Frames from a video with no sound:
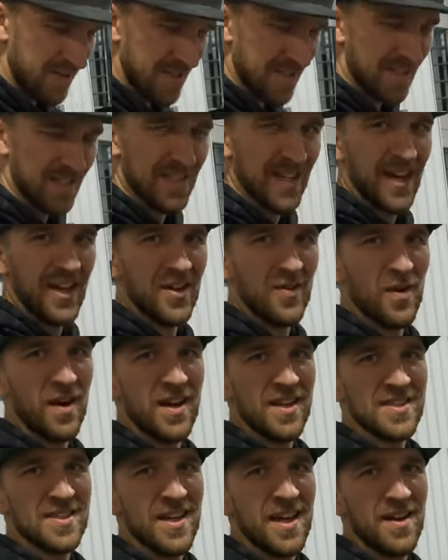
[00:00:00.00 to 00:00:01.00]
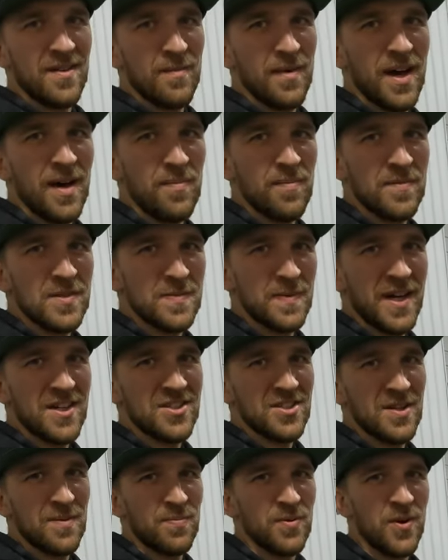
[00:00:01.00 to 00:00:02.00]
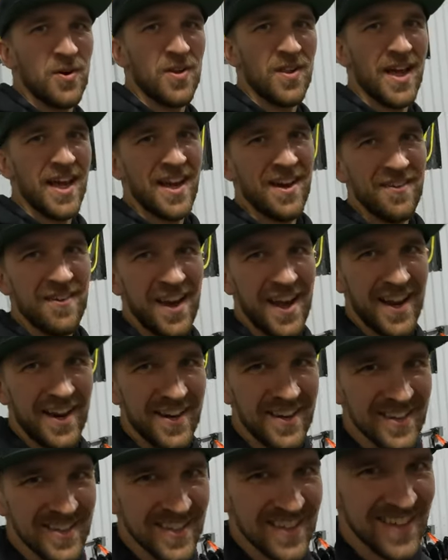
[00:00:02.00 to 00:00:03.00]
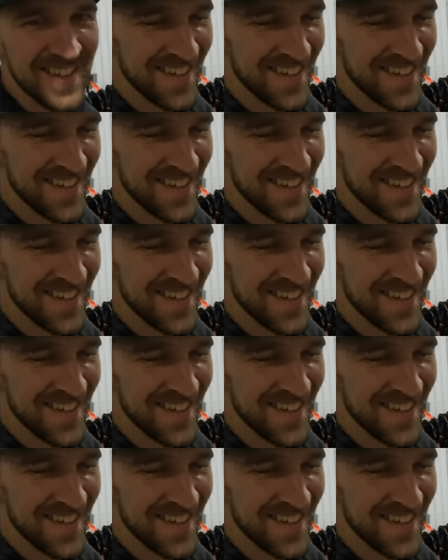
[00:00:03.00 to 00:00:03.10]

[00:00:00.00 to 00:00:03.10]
This is how you want to set them up, especially Pro-Lite riders.